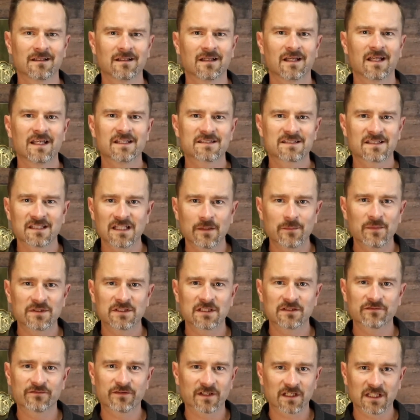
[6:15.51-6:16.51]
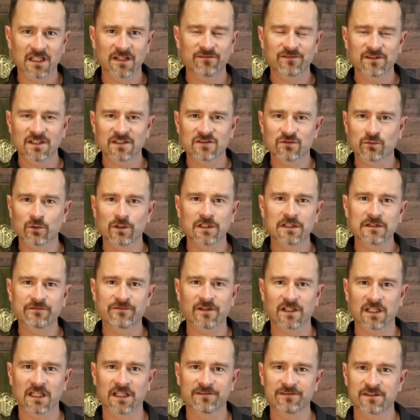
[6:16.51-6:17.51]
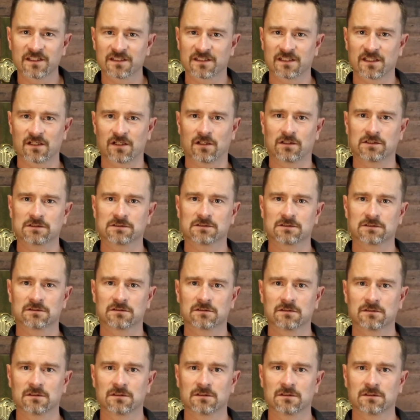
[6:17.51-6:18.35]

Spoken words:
is limited forgiveness really forgiveness at all?